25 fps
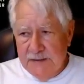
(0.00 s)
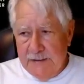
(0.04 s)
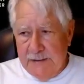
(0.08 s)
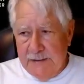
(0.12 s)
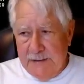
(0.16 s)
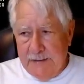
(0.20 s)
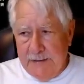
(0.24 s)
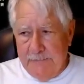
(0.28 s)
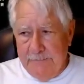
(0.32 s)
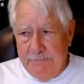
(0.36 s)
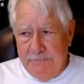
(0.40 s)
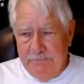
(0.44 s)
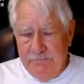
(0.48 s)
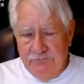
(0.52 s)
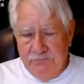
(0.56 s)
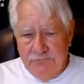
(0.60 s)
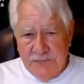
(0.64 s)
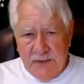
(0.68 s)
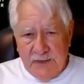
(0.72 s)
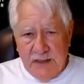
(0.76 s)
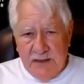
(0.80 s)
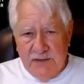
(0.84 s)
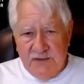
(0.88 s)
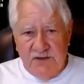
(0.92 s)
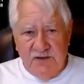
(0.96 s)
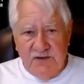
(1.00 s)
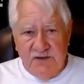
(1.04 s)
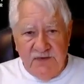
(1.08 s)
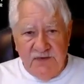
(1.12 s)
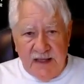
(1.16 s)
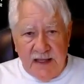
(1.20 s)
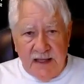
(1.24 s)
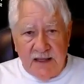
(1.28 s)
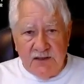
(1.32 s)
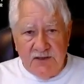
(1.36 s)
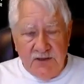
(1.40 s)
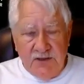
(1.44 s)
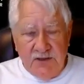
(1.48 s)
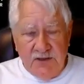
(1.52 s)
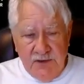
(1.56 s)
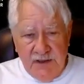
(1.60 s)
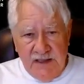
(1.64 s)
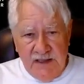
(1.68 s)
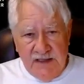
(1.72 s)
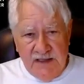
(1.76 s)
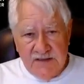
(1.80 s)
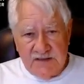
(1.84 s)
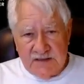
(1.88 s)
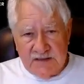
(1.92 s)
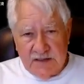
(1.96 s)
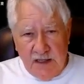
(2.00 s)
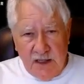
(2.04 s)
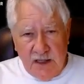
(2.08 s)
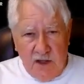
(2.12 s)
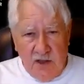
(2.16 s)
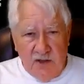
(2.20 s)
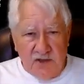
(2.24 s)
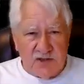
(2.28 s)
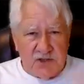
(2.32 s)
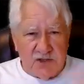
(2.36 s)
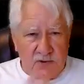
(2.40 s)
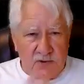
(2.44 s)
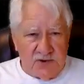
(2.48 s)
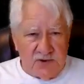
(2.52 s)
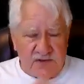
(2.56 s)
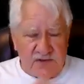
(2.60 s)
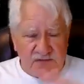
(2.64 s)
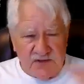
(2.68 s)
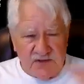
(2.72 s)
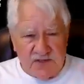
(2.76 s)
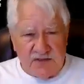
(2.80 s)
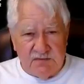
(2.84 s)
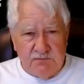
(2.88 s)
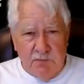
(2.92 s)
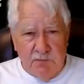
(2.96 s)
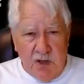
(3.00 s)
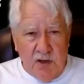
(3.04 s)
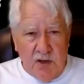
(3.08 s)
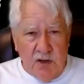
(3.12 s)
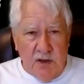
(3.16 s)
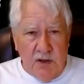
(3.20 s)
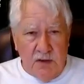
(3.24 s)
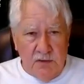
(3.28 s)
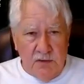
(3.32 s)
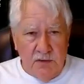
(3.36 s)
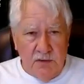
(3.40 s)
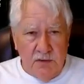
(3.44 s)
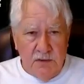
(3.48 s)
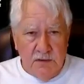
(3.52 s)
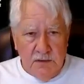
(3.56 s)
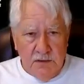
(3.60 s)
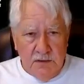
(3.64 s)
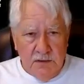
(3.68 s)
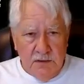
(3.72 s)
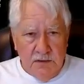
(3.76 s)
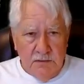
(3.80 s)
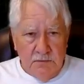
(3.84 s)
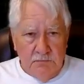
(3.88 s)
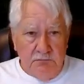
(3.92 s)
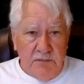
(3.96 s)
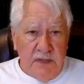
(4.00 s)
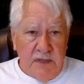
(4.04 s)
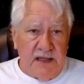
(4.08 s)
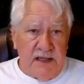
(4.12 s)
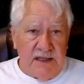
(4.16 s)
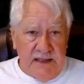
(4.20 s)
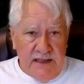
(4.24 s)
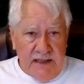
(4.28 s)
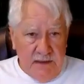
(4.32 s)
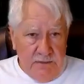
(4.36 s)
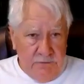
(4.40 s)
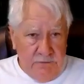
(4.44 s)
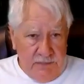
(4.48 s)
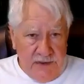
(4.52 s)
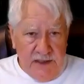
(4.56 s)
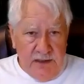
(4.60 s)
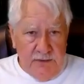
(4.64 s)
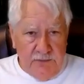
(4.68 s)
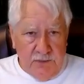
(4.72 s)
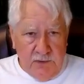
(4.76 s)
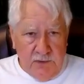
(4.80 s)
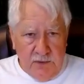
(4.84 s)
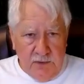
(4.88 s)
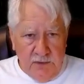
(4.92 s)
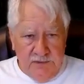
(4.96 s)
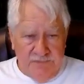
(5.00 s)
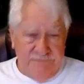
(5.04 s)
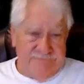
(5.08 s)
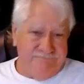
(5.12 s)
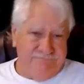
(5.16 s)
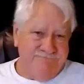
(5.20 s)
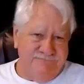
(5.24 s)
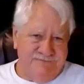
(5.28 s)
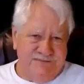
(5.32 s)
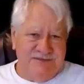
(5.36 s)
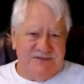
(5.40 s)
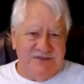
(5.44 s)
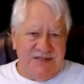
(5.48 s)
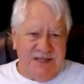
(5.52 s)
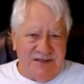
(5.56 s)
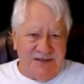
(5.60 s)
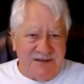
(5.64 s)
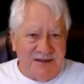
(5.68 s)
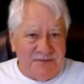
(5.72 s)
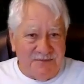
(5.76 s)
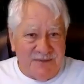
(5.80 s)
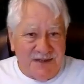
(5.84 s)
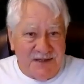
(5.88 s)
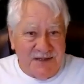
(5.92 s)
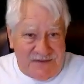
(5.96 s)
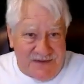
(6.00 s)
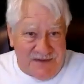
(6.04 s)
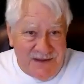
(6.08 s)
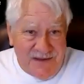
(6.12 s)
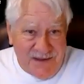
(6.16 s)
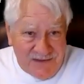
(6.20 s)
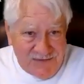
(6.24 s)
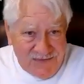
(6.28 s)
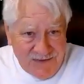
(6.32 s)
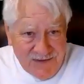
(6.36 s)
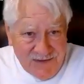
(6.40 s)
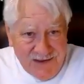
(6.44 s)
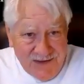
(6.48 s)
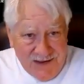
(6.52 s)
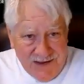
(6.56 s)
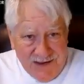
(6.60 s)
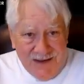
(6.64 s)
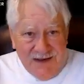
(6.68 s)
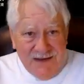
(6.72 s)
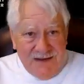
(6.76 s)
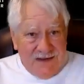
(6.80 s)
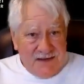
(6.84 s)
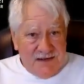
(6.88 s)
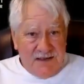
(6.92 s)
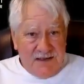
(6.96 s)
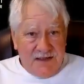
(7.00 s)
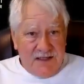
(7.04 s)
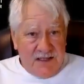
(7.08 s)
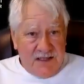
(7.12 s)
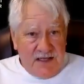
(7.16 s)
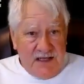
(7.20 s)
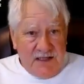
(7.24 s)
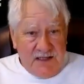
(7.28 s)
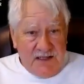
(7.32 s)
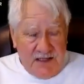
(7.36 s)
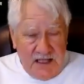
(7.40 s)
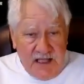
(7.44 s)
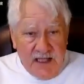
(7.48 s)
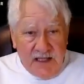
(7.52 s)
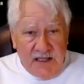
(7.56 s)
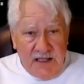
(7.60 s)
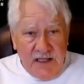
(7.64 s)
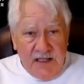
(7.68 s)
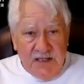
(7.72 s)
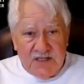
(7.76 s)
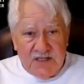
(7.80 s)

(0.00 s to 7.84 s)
The value is that all sorts of small money people, say like myself, can kick